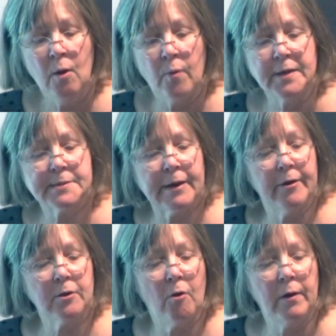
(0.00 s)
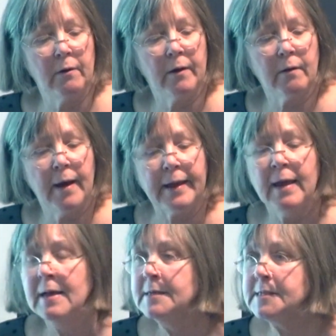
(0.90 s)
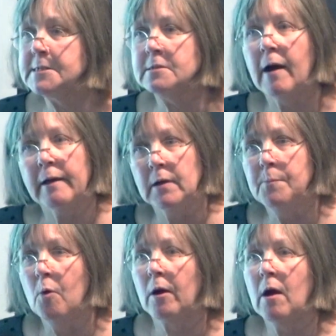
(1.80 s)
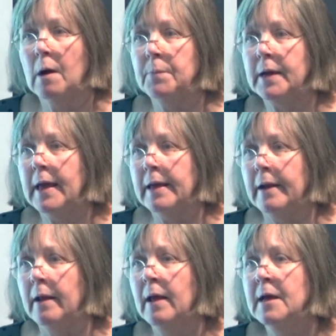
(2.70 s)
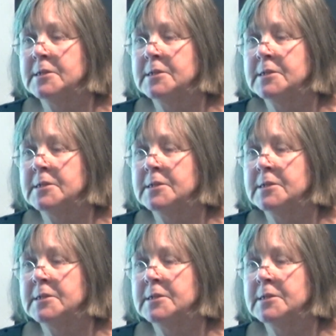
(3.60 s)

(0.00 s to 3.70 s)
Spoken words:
What does serotonin look like? Slightly more complicated.